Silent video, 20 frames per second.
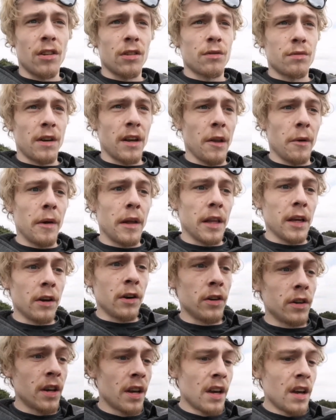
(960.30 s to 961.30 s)
song is really, really
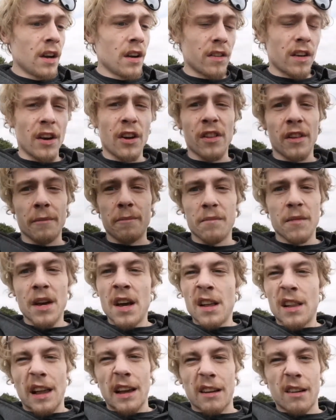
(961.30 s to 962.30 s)
good, because I only
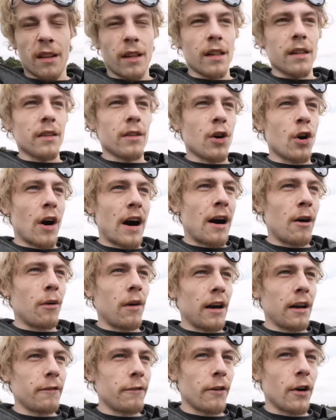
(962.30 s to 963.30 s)
like cut
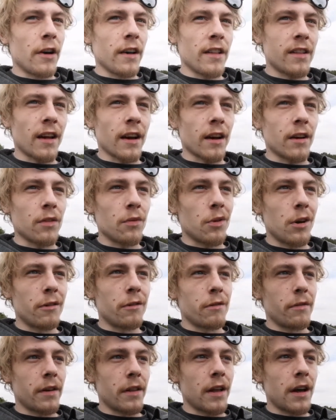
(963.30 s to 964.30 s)
out like 30 seconds
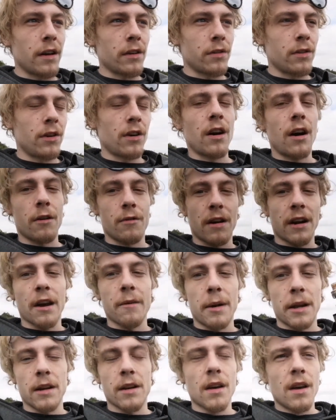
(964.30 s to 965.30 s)
worth of it there, so I'd
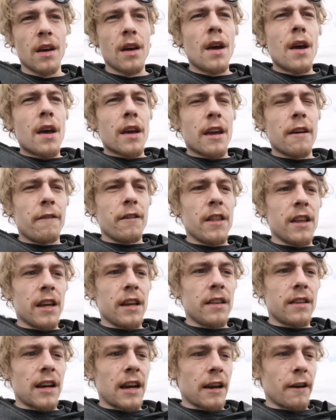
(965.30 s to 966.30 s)
recommend giving
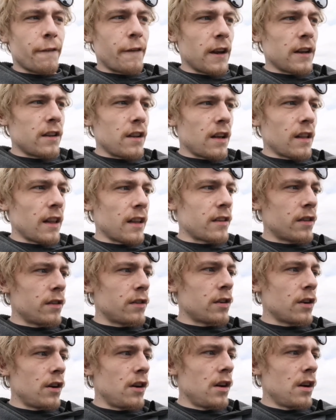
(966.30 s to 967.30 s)
the entire thing a
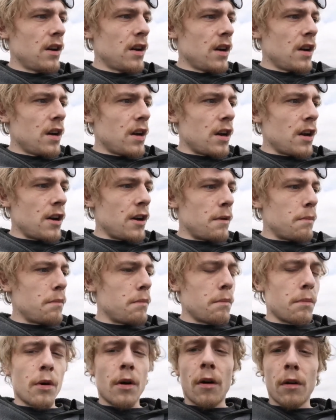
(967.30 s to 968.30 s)
listen to. But
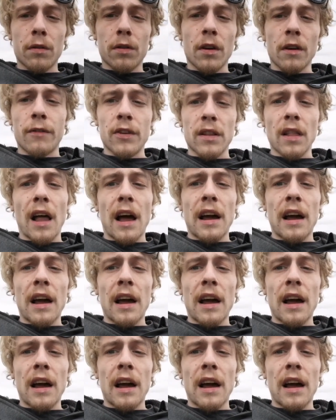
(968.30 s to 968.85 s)
also, if you'd